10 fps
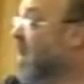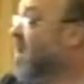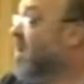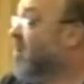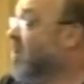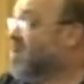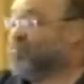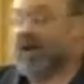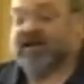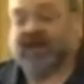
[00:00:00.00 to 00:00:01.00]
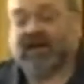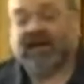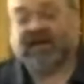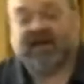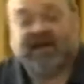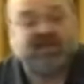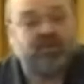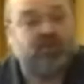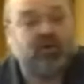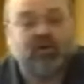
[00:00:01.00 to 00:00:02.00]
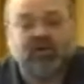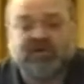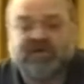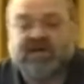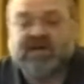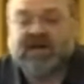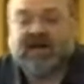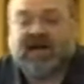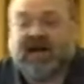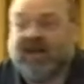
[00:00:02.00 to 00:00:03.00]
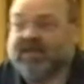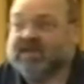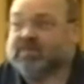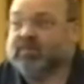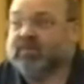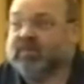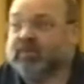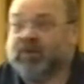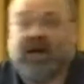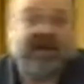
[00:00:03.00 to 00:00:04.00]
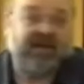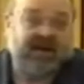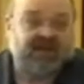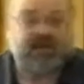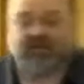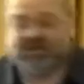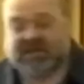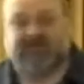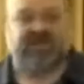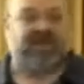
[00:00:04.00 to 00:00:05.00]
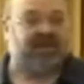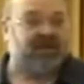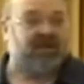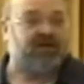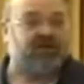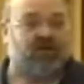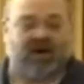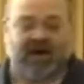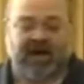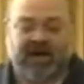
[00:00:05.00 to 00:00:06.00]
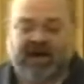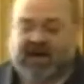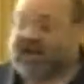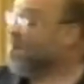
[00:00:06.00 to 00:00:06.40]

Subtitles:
it does run connection pools, and they're self-adjusting in the usual way, and the